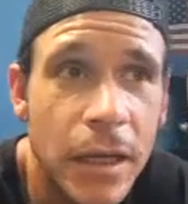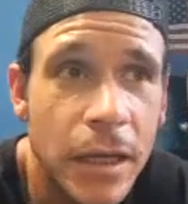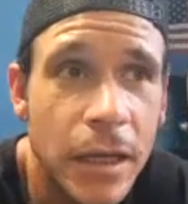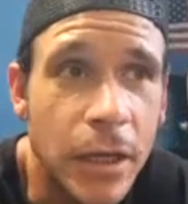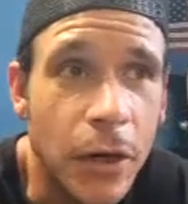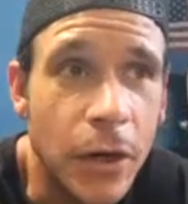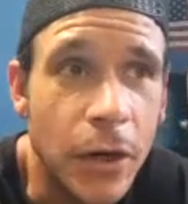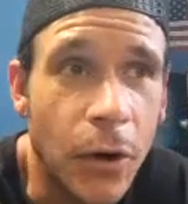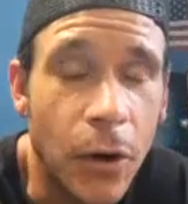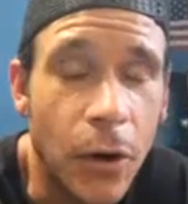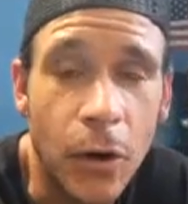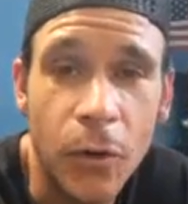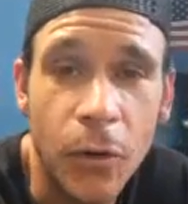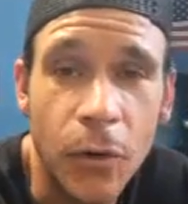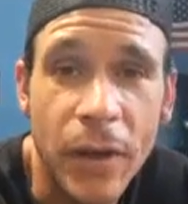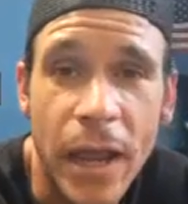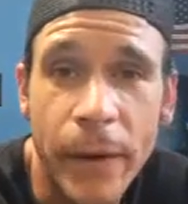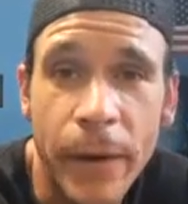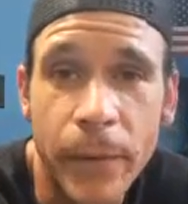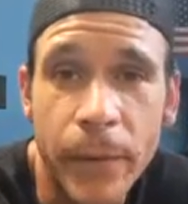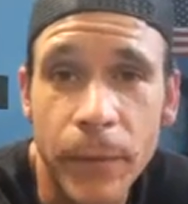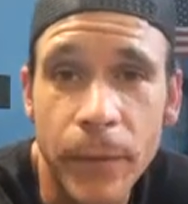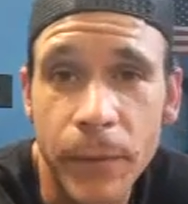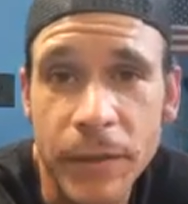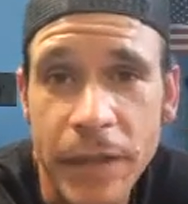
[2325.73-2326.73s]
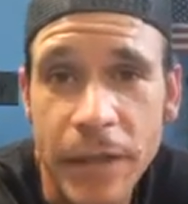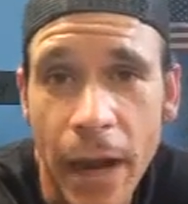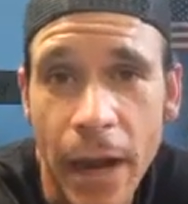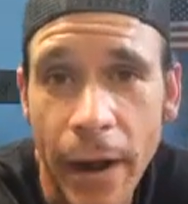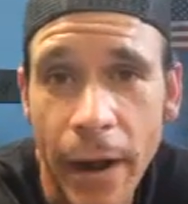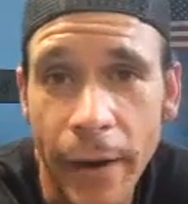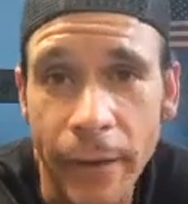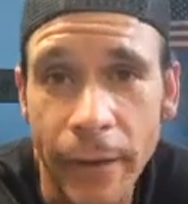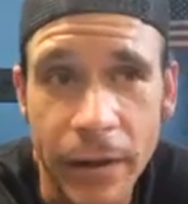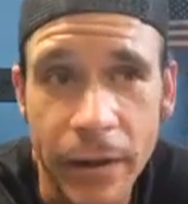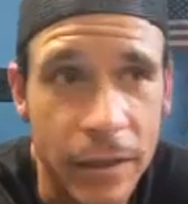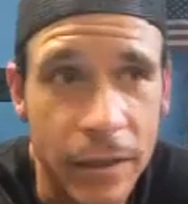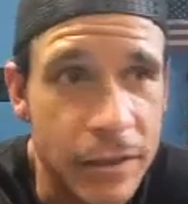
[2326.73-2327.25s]
are okay with
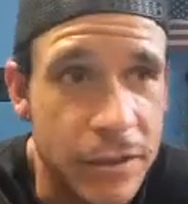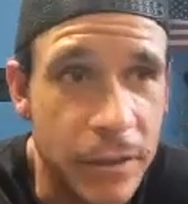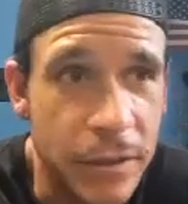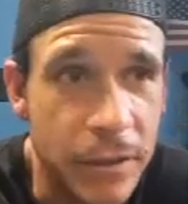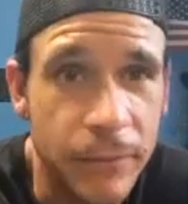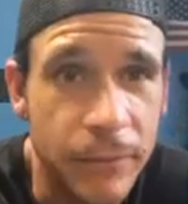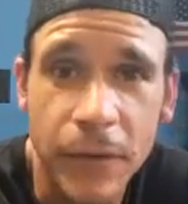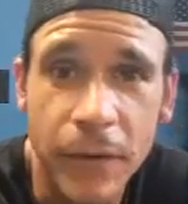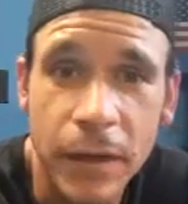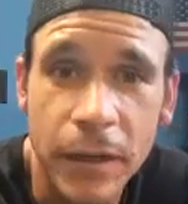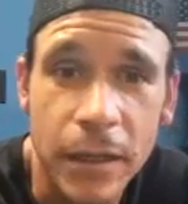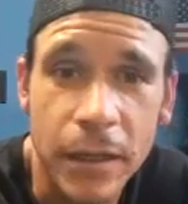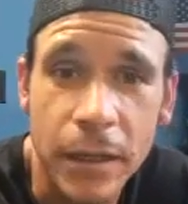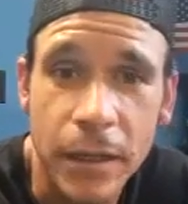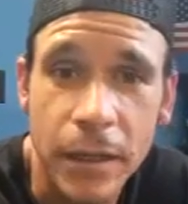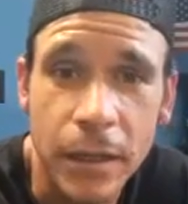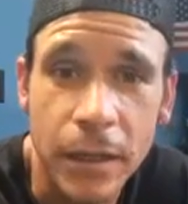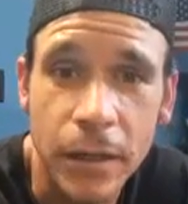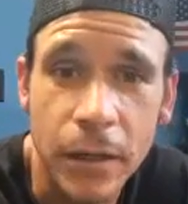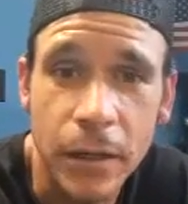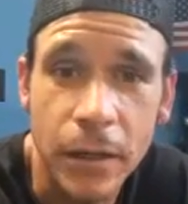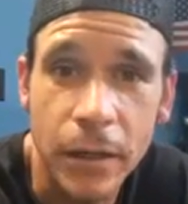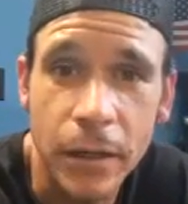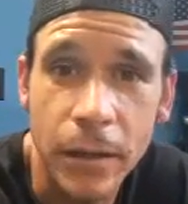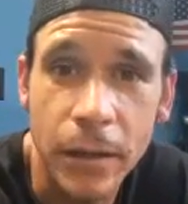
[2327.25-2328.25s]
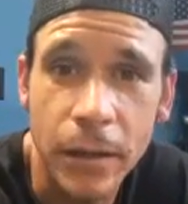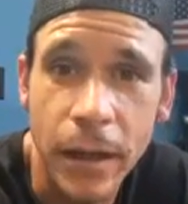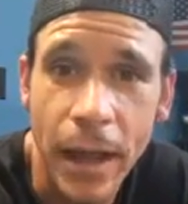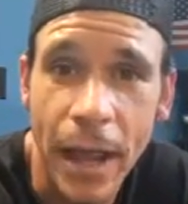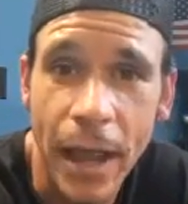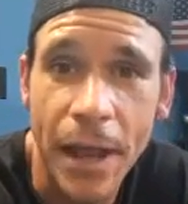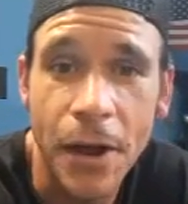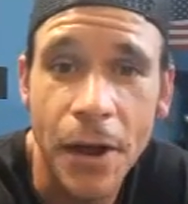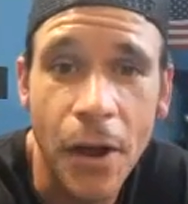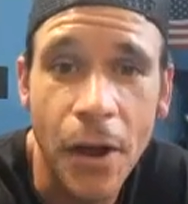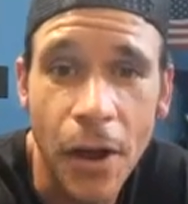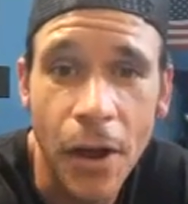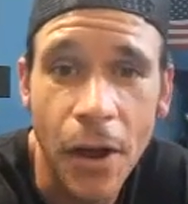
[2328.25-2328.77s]
retiring, and some fucking
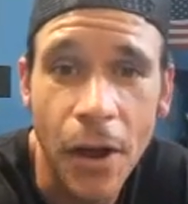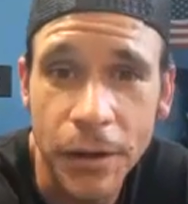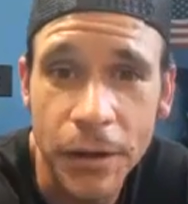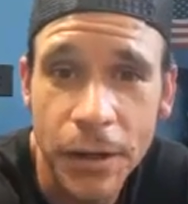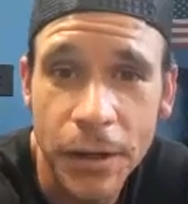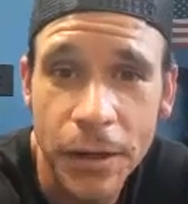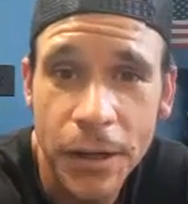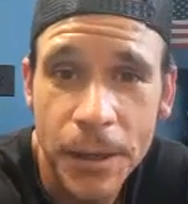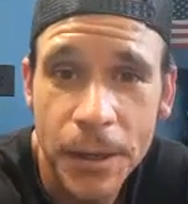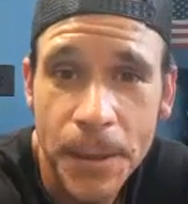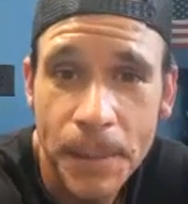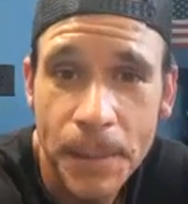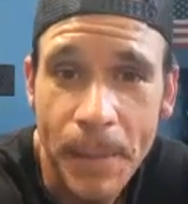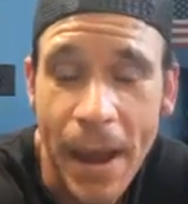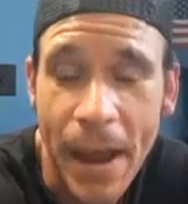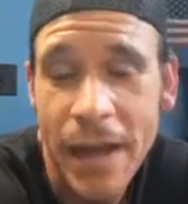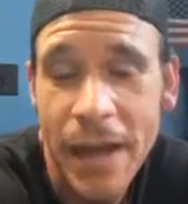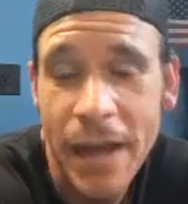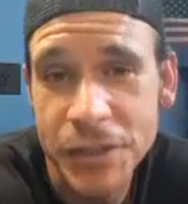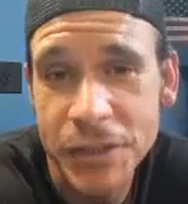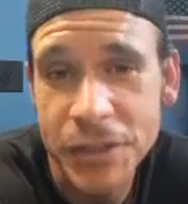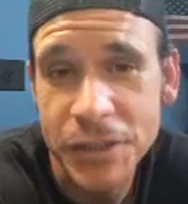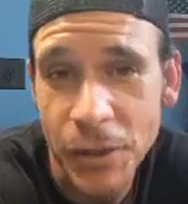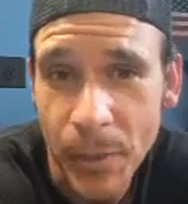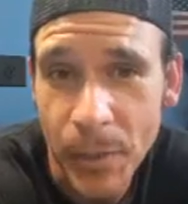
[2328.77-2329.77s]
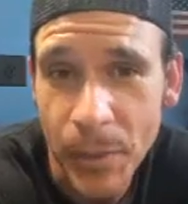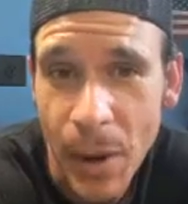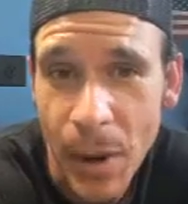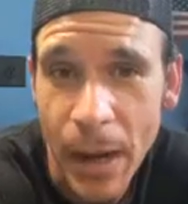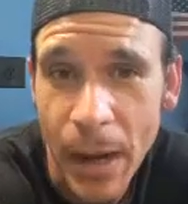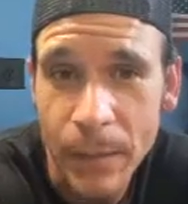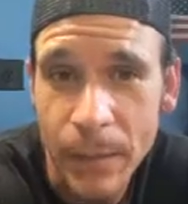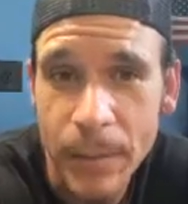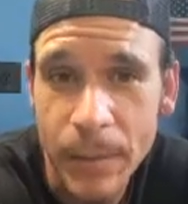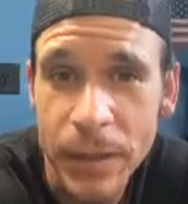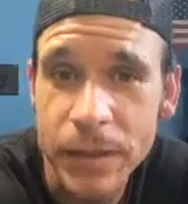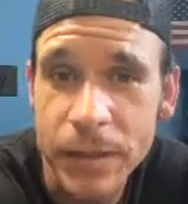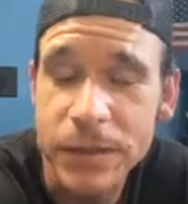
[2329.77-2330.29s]
hang on past their
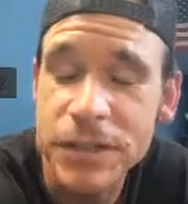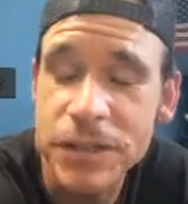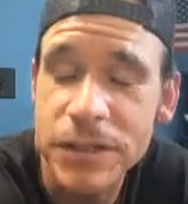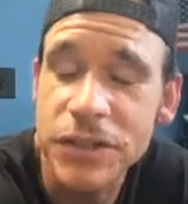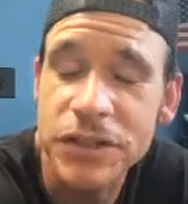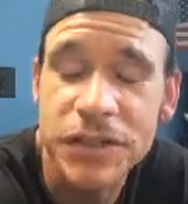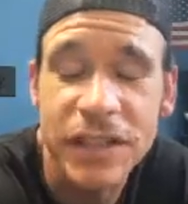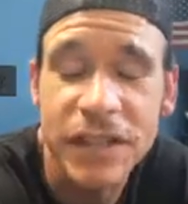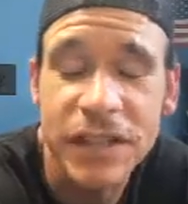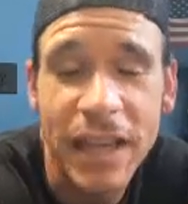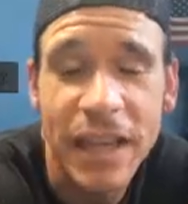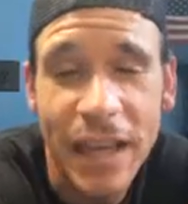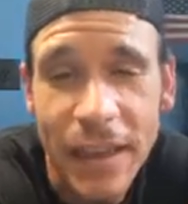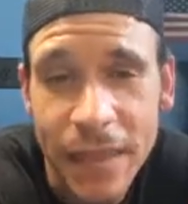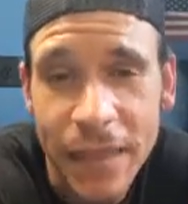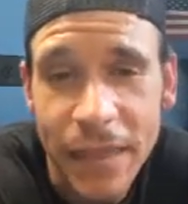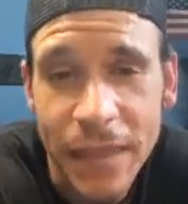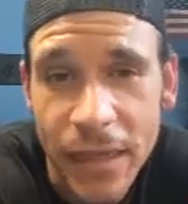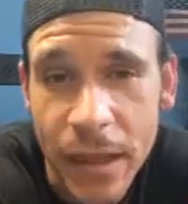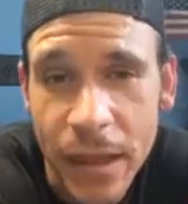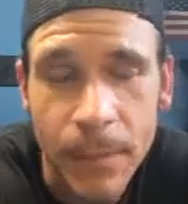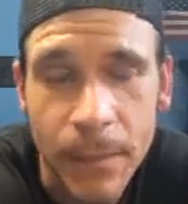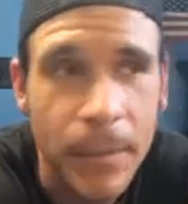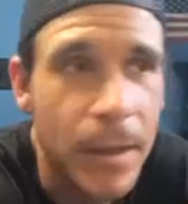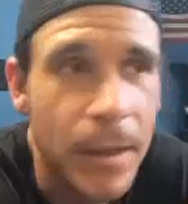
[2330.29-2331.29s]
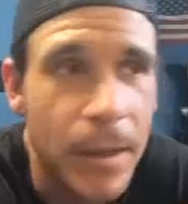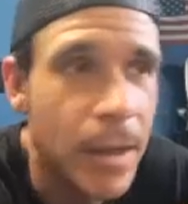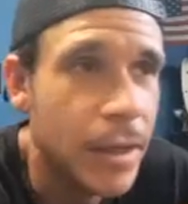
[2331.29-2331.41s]
prime because it's just in them.